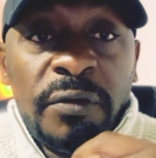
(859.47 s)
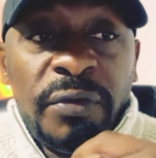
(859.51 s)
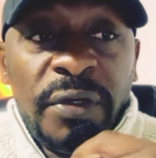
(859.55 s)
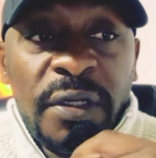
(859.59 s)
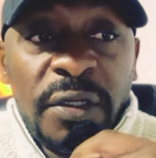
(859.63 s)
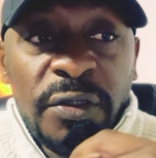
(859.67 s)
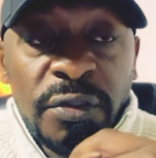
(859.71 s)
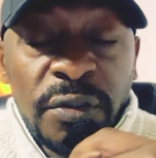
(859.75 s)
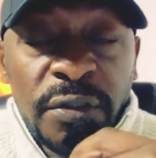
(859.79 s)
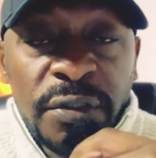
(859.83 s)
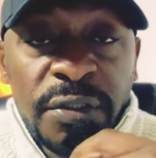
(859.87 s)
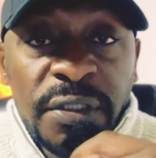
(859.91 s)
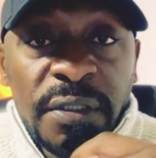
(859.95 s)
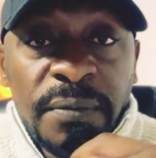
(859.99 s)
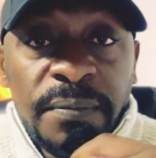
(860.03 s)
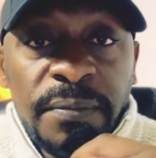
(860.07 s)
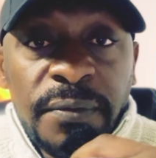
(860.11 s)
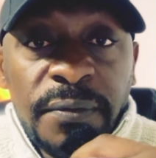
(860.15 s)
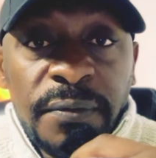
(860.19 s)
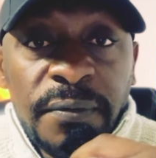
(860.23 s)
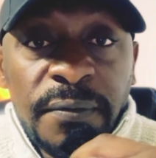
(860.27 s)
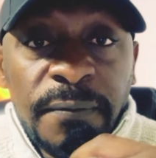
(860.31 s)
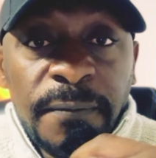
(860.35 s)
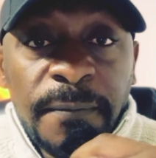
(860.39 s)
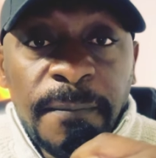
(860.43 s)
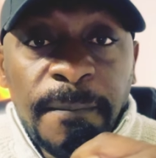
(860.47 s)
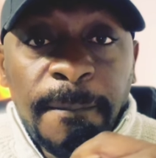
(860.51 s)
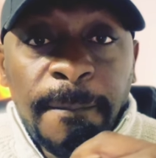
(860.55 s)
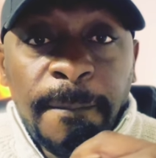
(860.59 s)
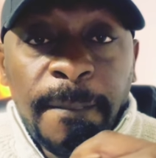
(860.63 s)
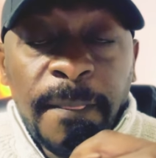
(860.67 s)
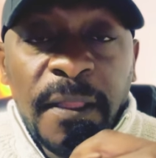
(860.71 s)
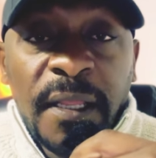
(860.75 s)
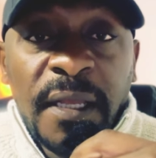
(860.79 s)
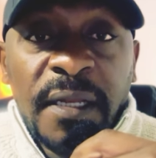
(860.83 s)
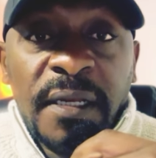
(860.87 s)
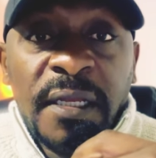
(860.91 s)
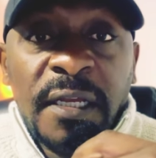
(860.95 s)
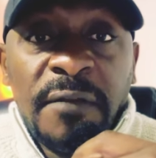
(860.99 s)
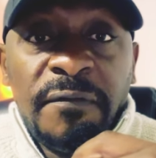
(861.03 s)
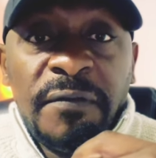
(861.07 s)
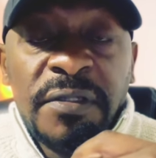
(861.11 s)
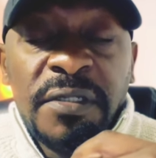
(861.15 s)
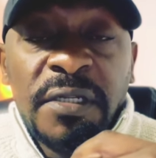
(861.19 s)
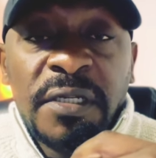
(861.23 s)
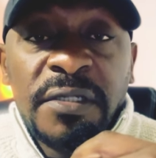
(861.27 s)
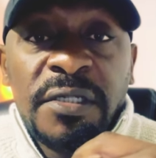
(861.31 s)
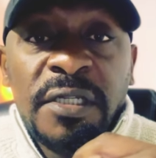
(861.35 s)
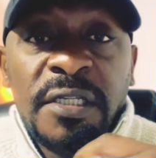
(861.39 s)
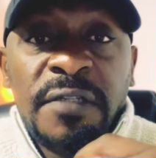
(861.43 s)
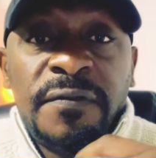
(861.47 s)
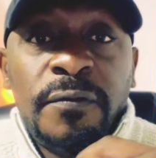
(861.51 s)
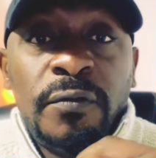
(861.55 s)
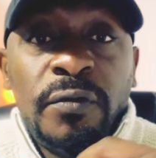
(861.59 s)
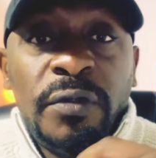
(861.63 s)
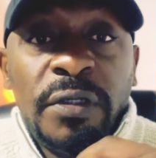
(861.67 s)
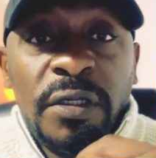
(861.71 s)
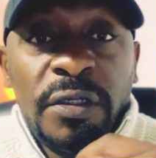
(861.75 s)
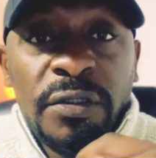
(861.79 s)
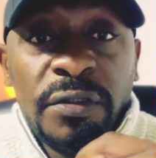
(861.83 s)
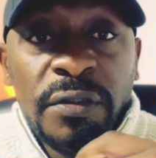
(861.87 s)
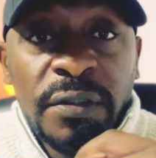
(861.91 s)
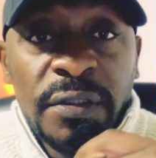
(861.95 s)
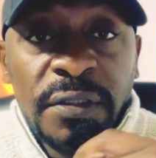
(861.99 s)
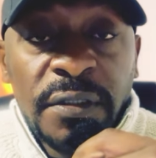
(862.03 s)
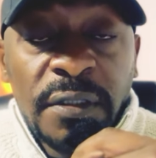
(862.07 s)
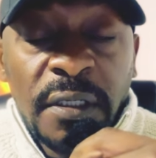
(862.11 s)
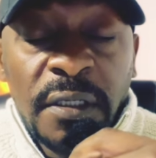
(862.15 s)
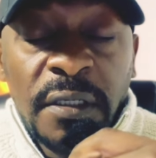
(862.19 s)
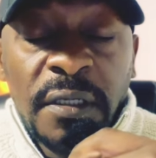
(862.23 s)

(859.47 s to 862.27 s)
relationship and have a successful relationship.